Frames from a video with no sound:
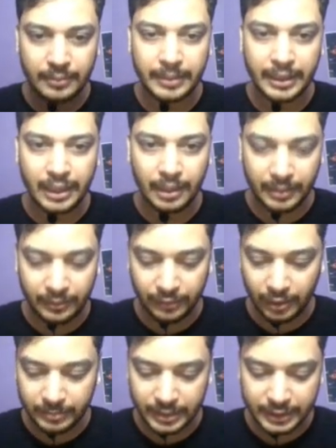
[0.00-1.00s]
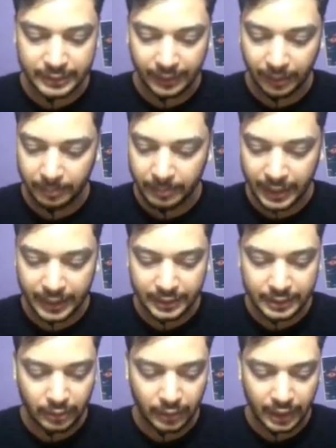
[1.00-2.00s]
be coming from this triplet.
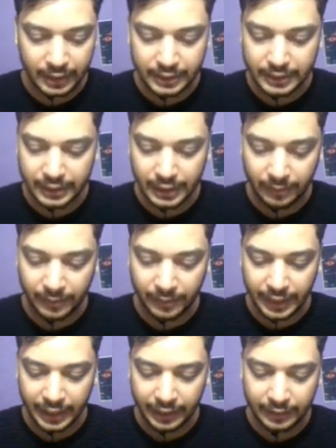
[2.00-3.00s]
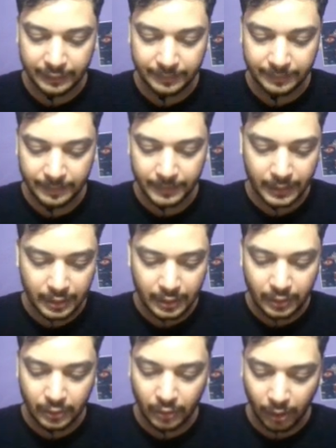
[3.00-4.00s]
So let's say winning
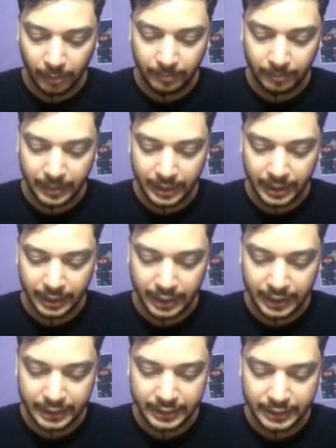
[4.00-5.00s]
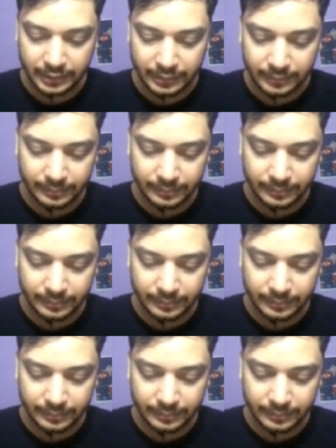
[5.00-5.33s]
combination